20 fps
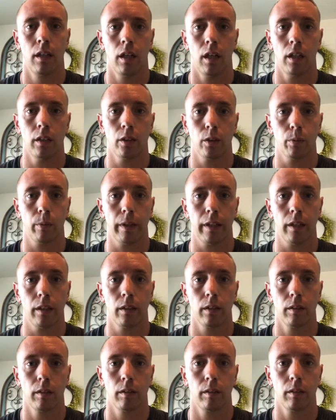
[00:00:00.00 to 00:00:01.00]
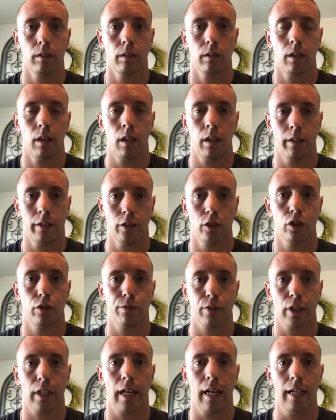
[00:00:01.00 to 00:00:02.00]
underwear. This is
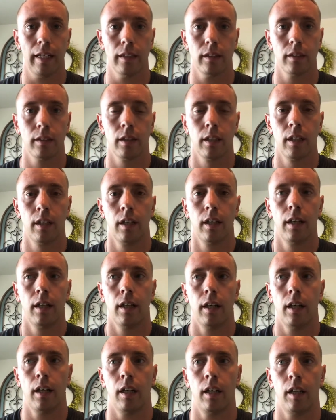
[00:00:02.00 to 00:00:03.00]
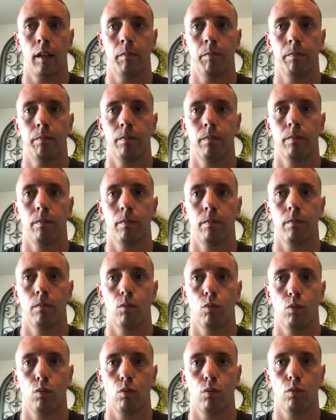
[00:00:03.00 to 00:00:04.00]
for guys,
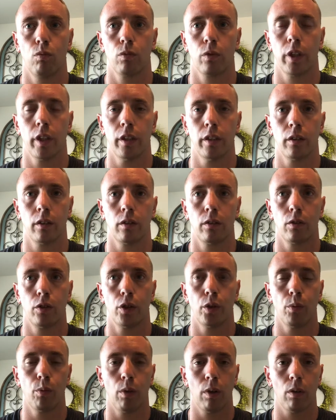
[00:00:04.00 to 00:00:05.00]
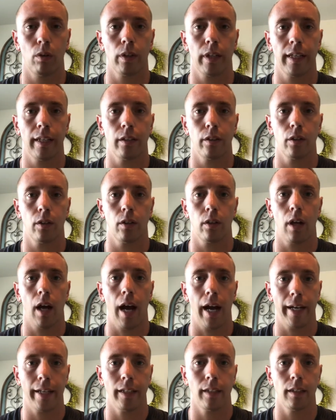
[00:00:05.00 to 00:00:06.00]
because you will get your
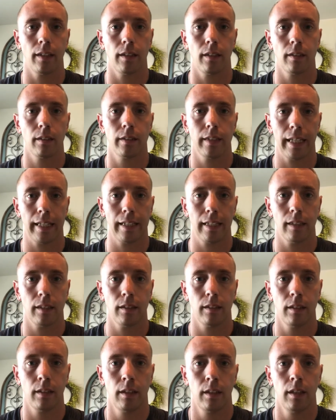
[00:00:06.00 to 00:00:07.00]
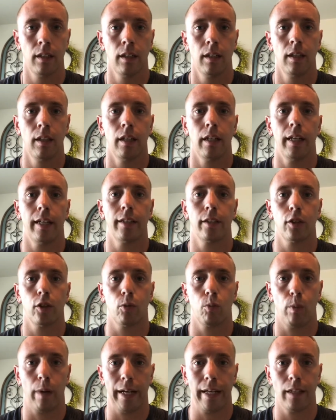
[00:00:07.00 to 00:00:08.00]
height taken and your
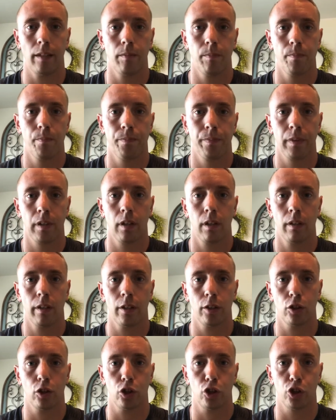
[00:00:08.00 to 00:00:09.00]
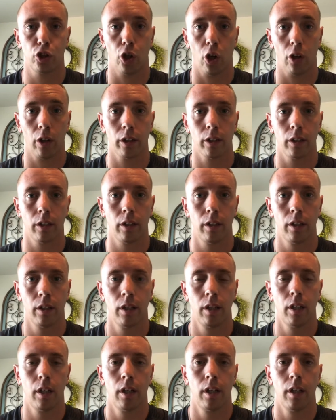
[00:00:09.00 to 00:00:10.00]
weight. There's a chart
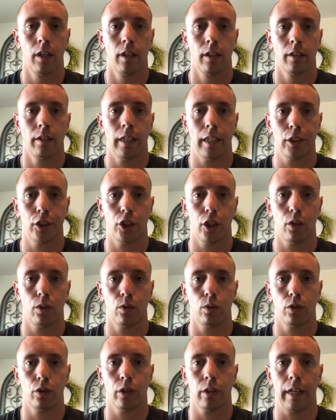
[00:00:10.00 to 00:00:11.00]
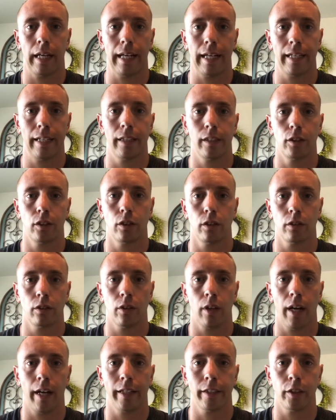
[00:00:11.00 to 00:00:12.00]
that shows your age and
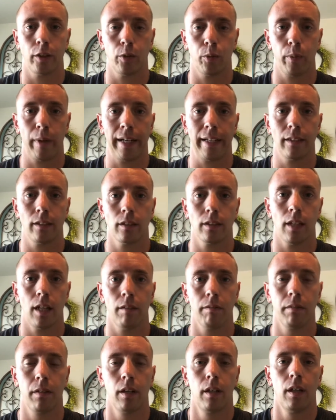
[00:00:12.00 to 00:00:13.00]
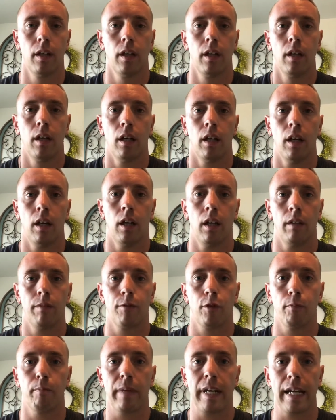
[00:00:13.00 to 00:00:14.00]
your height and your weight and stuff.
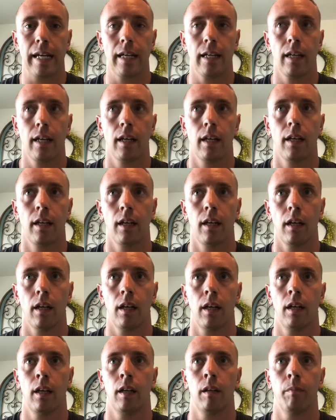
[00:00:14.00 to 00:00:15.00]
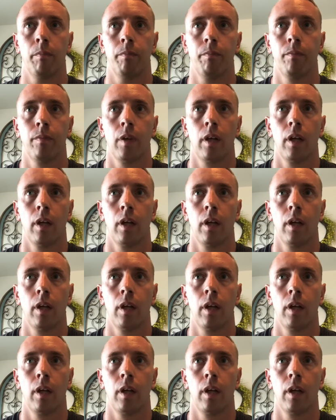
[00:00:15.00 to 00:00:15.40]
For me, I